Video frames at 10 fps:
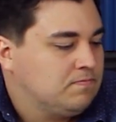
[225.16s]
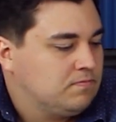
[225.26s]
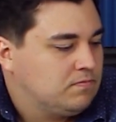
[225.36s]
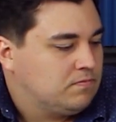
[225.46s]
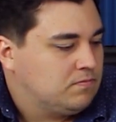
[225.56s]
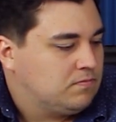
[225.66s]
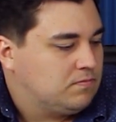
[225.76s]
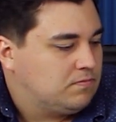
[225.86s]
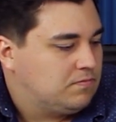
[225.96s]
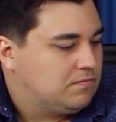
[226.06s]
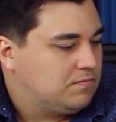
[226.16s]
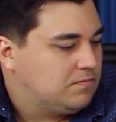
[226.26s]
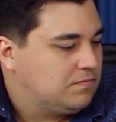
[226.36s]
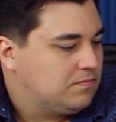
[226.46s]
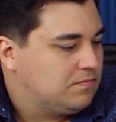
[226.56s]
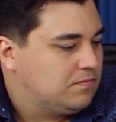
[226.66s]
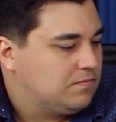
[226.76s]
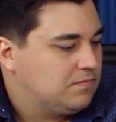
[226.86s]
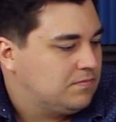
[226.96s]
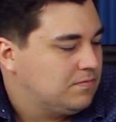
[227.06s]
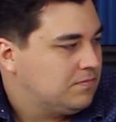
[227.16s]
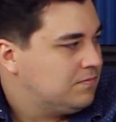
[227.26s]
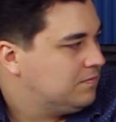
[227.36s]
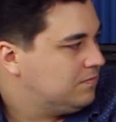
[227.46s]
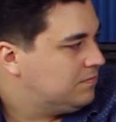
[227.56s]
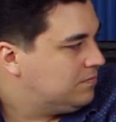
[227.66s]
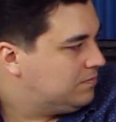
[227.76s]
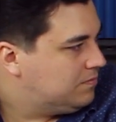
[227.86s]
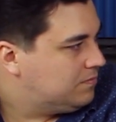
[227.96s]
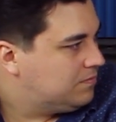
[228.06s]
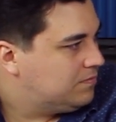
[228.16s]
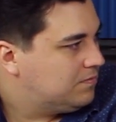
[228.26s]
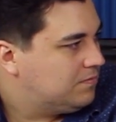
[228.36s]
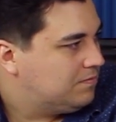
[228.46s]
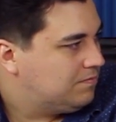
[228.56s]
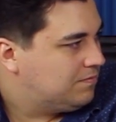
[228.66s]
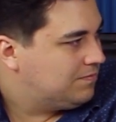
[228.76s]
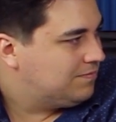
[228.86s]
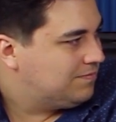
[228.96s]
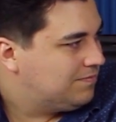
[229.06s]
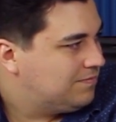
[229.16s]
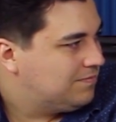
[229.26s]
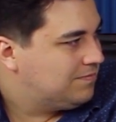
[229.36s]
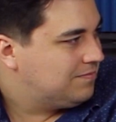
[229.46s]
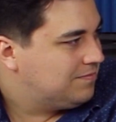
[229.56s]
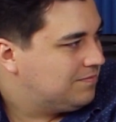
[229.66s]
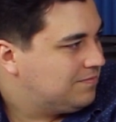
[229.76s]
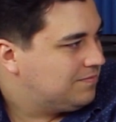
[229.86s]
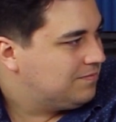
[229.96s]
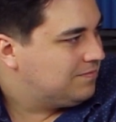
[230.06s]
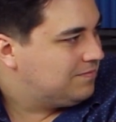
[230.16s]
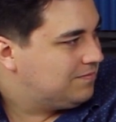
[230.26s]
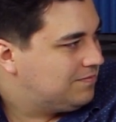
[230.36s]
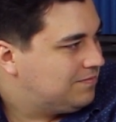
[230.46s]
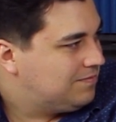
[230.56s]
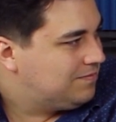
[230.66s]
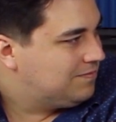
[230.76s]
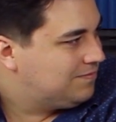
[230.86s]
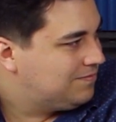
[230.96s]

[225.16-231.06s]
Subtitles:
(silent)